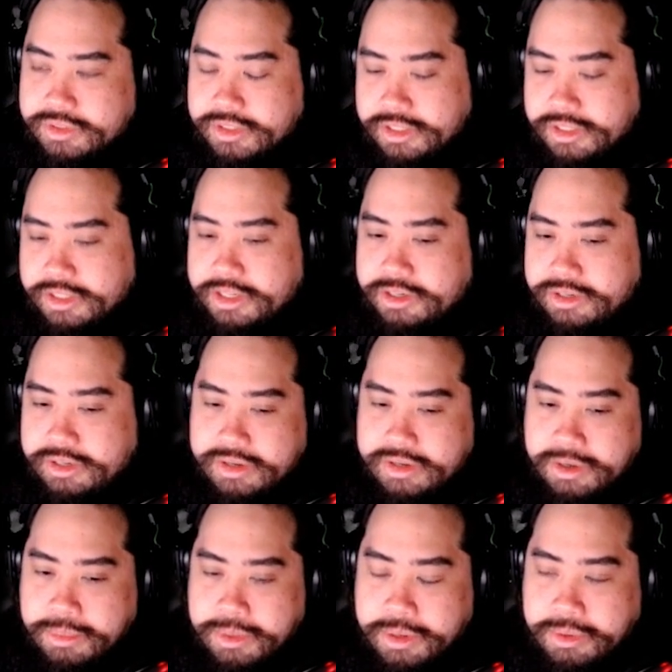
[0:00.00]

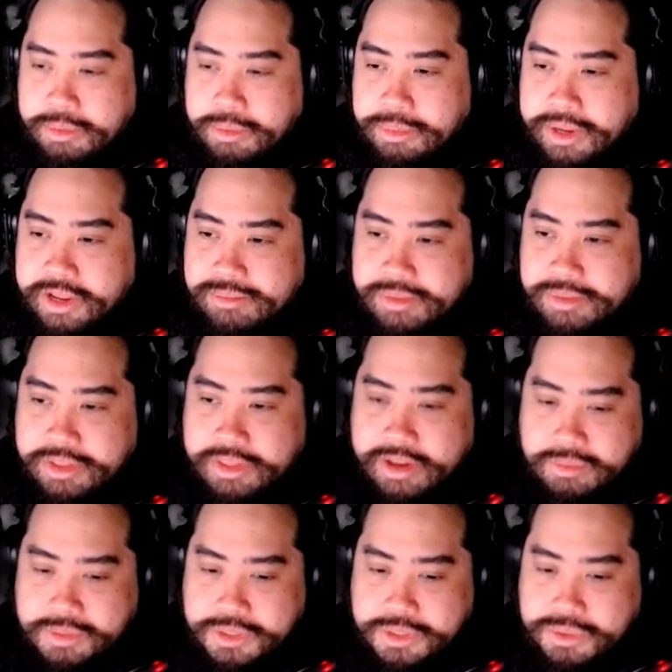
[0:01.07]
there may have been
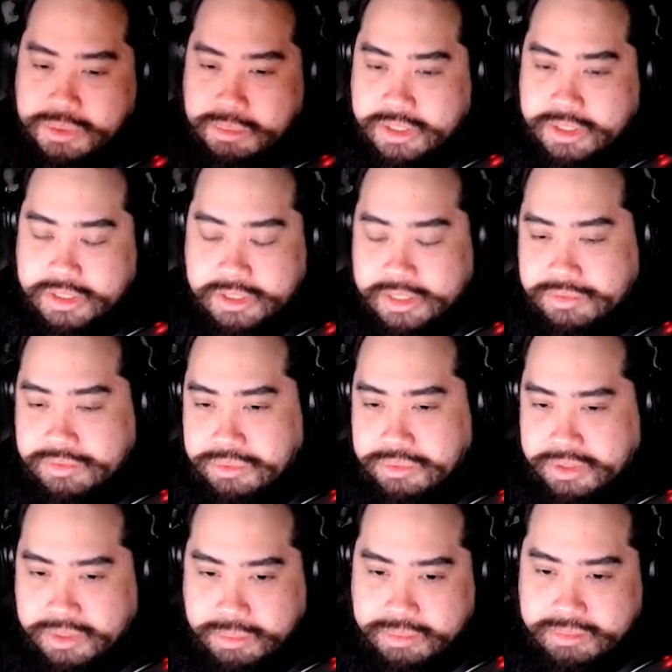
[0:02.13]
that ritual, but it never
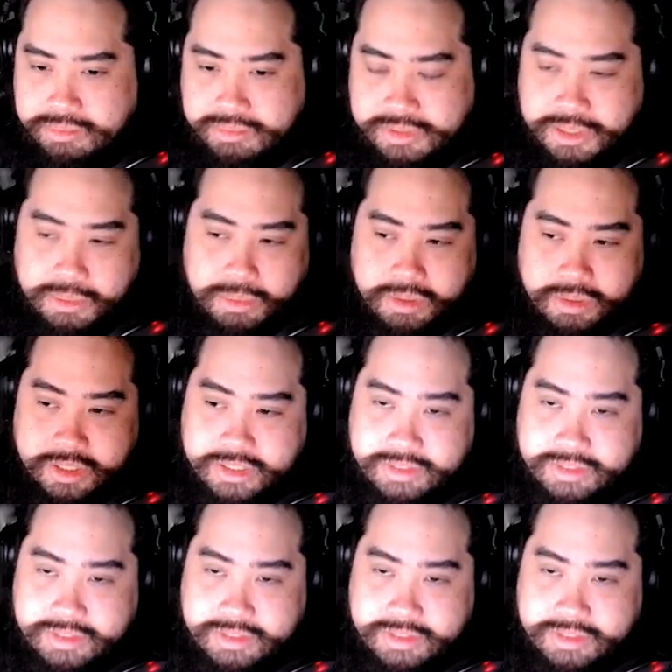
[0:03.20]
really did work.